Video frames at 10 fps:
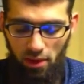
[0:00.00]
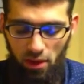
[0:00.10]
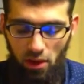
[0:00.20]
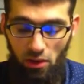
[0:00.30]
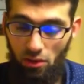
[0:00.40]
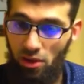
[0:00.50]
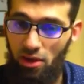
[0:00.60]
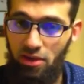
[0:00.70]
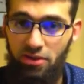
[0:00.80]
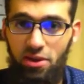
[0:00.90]
You can
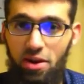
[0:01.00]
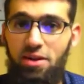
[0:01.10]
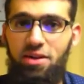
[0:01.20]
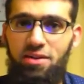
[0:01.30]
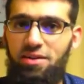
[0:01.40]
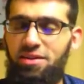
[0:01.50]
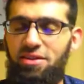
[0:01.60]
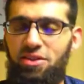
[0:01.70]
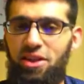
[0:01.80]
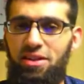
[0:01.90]
get started,
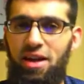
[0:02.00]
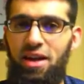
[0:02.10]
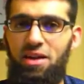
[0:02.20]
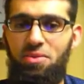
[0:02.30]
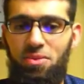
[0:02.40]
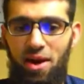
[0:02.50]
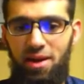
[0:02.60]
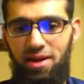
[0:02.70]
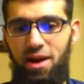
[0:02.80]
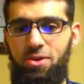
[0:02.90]
inshallah ta'ala, right
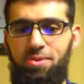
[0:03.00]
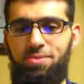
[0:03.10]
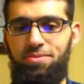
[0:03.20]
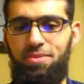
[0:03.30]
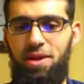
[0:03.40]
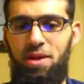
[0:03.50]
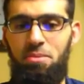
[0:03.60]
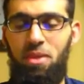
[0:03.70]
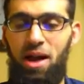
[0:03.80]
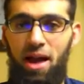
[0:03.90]
now
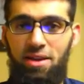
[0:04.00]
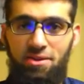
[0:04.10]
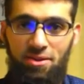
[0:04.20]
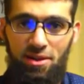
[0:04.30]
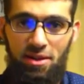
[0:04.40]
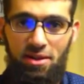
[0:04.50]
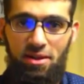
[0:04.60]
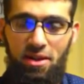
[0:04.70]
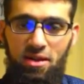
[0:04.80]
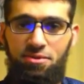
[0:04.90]
by answering
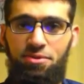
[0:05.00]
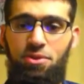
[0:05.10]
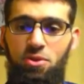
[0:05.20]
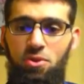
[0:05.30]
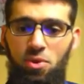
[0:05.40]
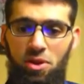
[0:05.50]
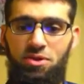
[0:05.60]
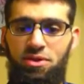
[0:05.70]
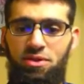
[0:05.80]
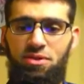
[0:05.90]
a few
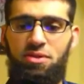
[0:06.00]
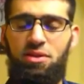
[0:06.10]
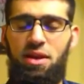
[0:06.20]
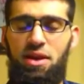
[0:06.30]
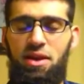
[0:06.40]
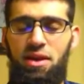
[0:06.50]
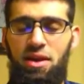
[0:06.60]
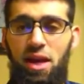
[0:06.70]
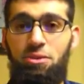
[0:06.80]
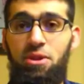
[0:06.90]
questions
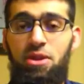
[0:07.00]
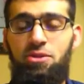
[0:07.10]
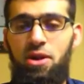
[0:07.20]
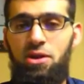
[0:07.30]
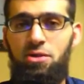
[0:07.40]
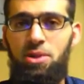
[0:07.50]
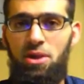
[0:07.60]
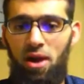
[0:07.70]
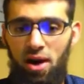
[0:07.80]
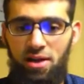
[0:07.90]
and really trying to be
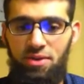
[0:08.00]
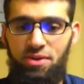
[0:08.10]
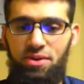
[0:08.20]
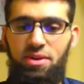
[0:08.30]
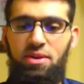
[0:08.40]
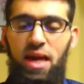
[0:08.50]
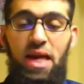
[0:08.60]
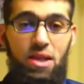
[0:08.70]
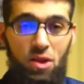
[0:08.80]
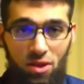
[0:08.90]
honest
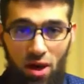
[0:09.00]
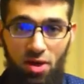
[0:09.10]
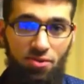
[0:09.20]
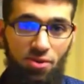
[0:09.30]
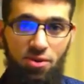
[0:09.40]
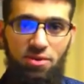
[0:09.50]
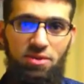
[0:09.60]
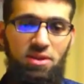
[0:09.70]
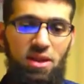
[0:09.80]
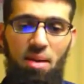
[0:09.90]
and thoughtful
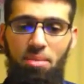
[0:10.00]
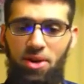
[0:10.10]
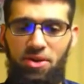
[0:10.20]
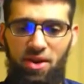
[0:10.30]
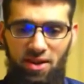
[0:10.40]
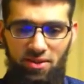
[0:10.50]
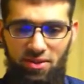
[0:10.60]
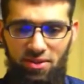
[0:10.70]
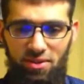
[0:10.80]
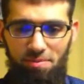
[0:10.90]
about your
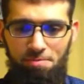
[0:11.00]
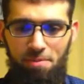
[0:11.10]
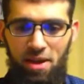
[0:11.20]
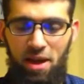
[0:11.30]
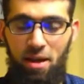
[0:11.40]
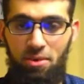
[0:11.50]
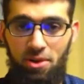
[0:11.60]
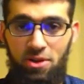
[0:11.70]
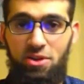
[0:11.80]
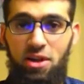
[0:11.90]
answers. I'm going
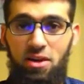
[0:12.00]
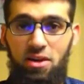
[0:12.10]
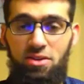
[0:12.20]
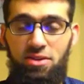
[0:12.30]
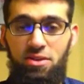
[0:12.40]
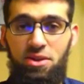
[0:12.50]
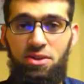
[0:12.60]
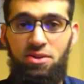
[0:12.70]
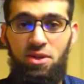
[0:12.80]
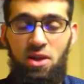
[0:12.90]
to share a
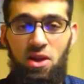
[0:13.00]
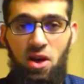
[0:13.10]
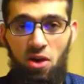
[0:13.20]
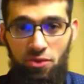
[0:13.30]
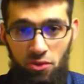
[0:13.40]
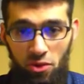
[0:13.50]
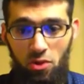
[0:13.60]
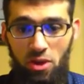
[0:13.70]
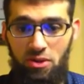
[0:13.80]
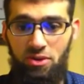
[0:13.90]
series of short
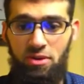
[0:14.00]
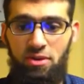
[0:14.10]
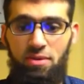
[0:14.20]
questions.